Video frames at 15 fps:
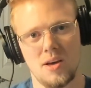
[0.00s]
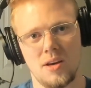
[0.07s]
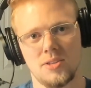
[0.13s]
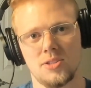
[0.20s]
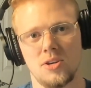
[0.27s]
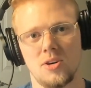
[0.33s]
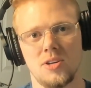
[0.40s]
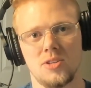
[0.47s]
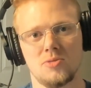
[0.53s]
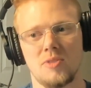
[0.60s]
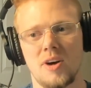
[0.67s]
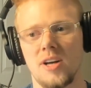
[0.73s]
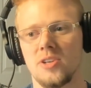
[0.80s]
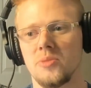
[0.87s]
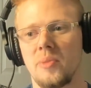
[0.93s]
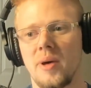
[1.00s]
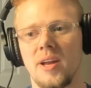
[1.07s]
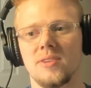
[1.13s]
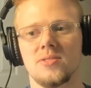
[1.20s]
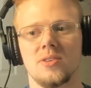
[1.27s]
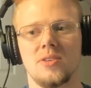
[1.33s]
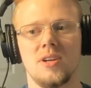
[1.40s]
So this Roger
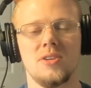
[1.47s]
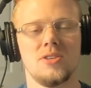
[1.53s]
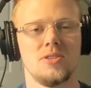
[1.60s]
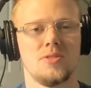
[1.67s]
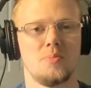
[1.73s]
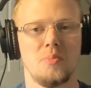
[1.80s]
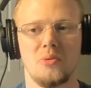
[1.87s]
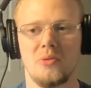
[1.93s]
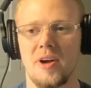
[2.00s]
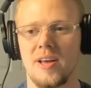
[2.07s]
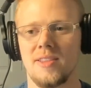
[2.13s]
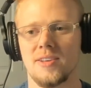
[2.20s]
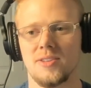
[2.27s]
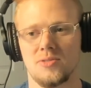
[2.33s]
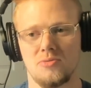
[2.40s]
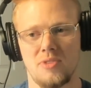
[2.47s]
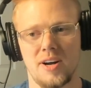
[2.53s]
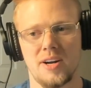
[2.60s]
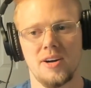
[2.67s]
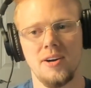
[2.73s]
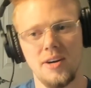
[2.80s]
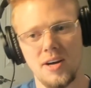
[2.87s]
Bannister didn't just break this
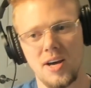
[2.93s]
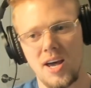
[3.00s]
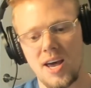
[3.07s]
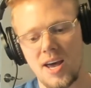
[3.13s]
record,